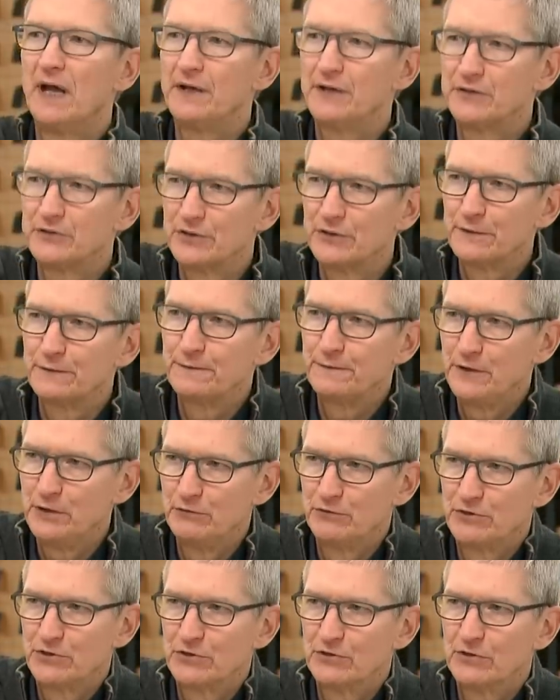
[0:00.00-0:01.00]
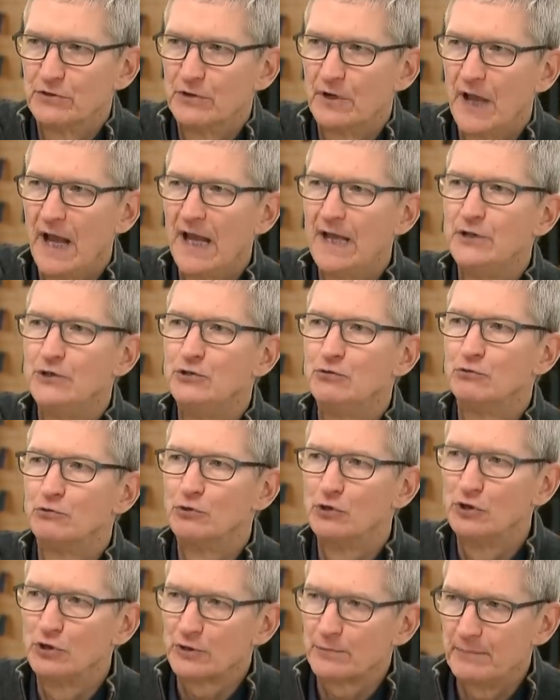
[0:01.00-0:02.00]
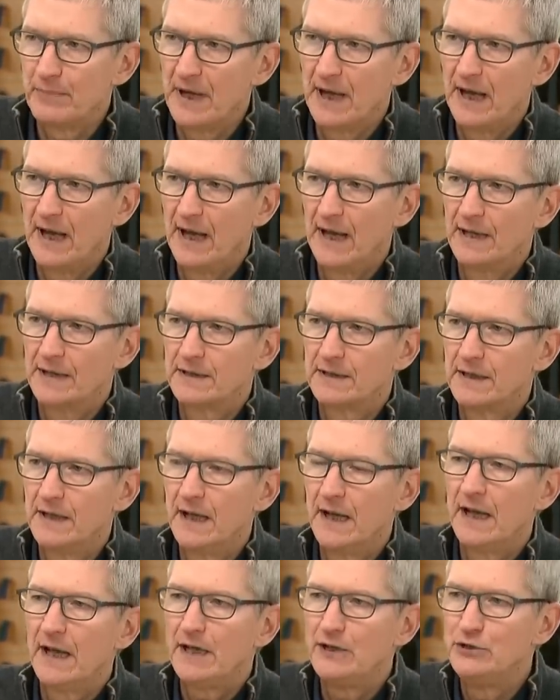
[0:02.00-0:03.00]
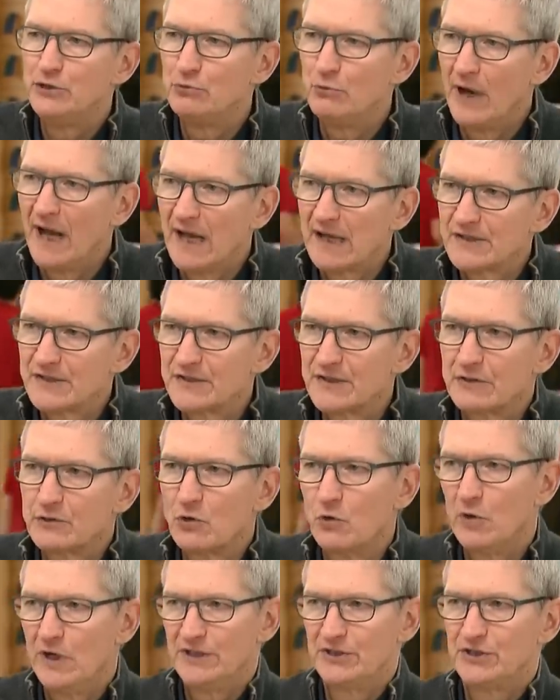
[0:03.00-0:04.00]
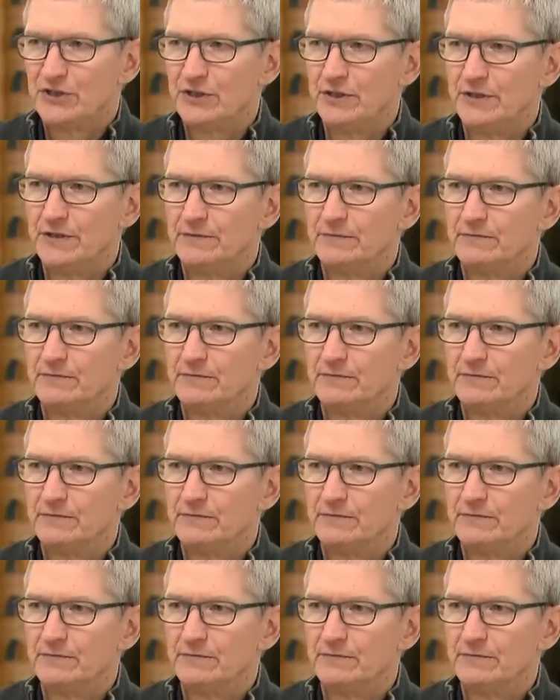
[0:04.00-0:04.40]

out into the future and you look back and you ask the question,